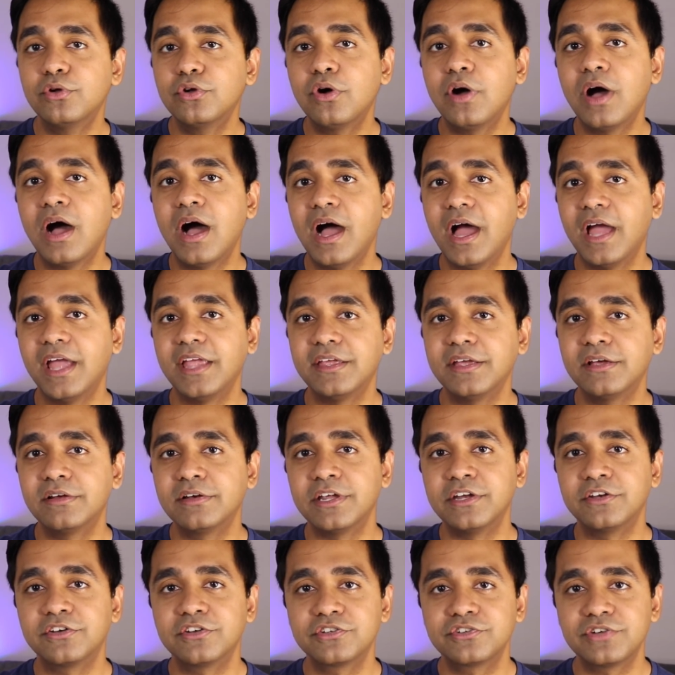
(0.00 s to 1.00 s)
know a high
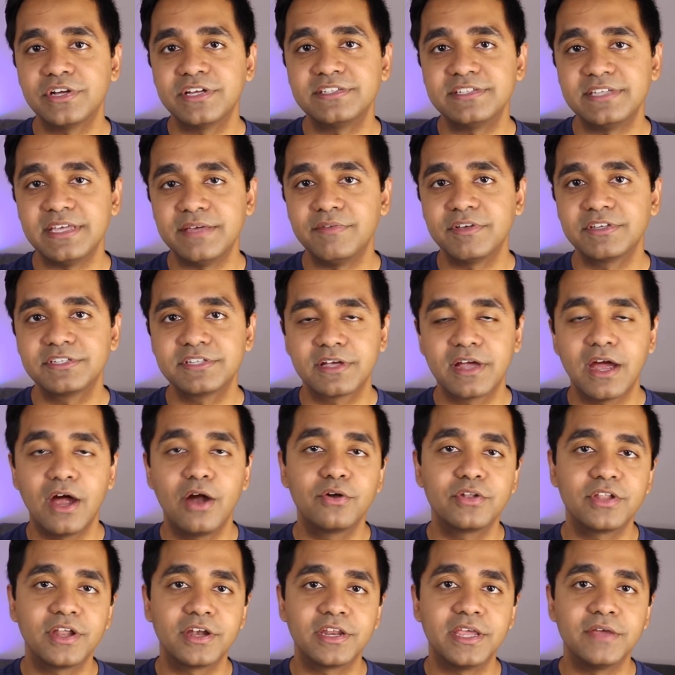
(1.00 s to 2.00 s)
yield interest rate savings
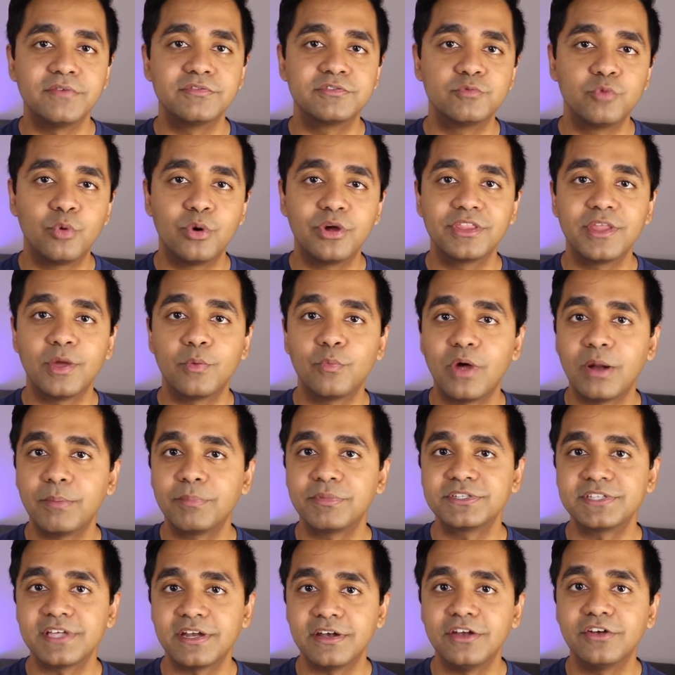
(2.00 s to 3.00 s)
account that gives more than
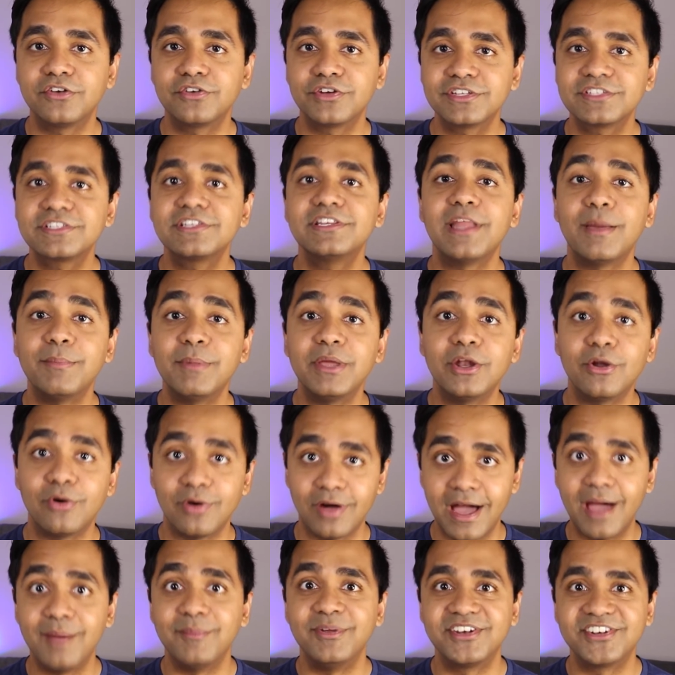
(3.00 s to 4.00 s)
1% interest, let me
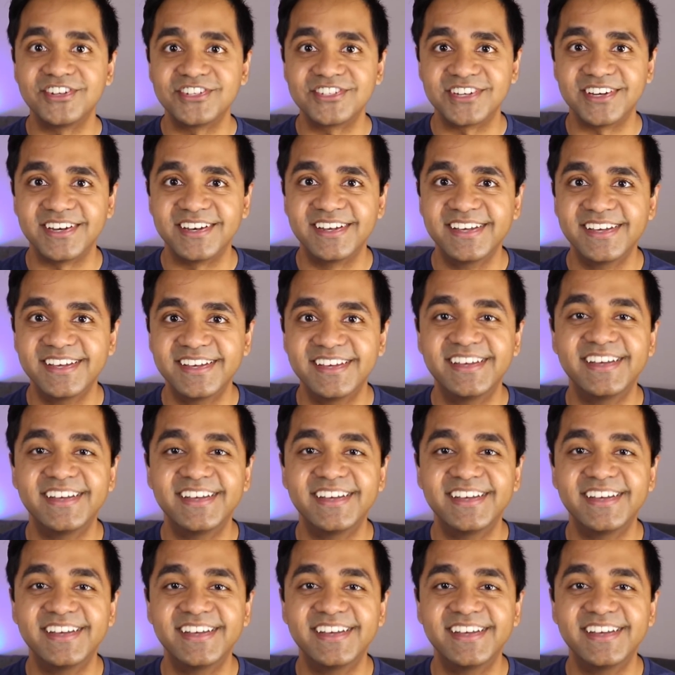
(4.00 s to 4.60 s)
know. I'm interested.